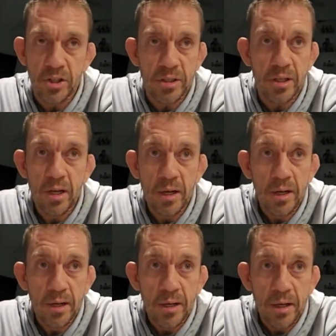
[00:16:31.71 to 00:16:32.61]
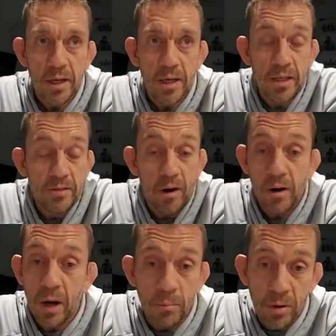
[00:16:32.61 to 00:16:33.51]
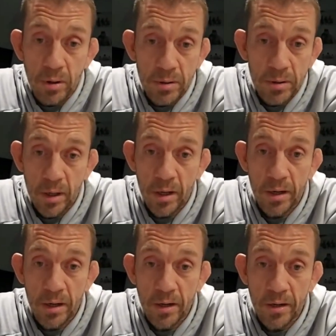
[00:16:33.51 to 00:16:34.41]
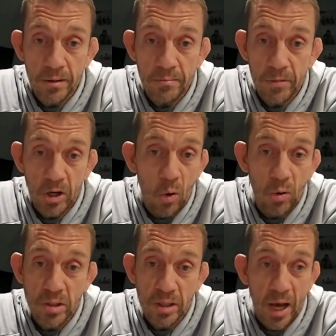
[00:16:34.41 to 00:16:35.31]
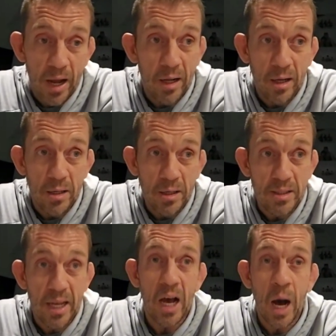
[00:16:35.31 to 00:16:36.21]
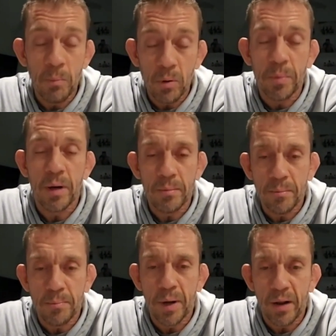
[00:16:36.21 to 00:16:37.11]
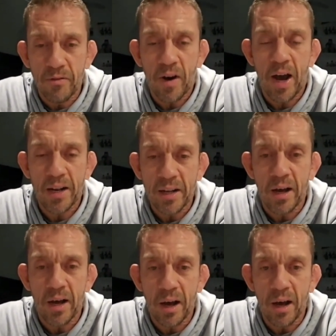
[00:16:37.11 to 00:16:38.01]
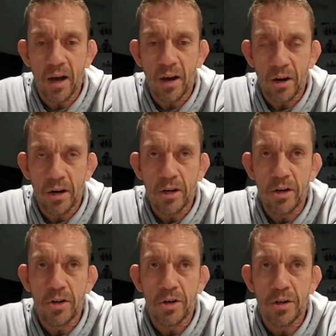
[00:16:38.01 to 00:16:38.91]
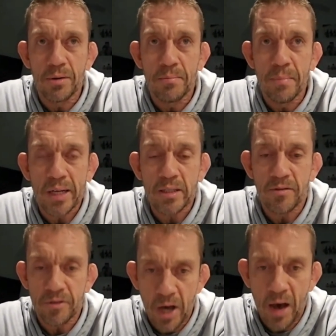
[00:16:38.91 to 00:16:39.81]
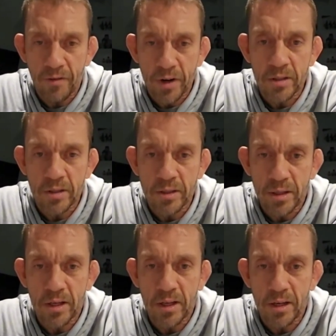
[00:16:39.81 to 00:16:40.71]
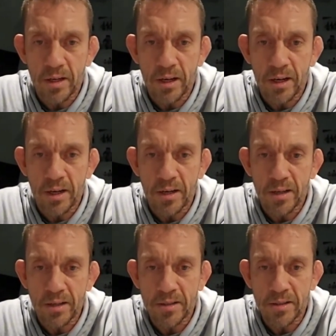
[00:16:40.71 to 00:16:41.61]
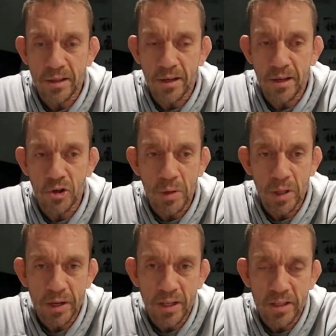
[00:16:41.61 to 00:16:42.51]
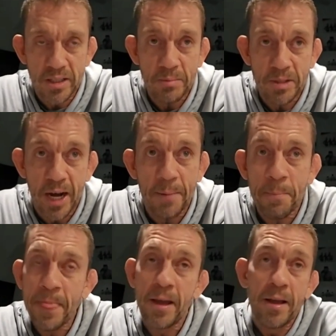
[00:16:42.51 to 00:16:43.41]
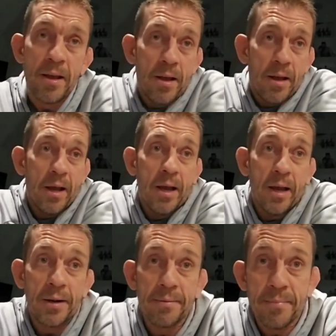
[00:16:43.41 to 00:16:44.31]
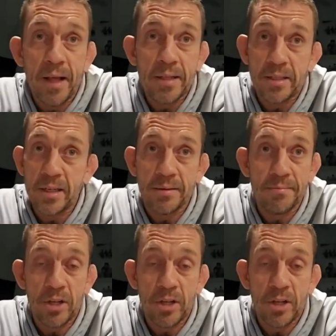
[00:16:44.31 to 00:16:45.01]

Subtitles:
Just he's very humble, and the goal is to kind of stay humble, but find a good mix of confidence and humility at the same time. And that's it.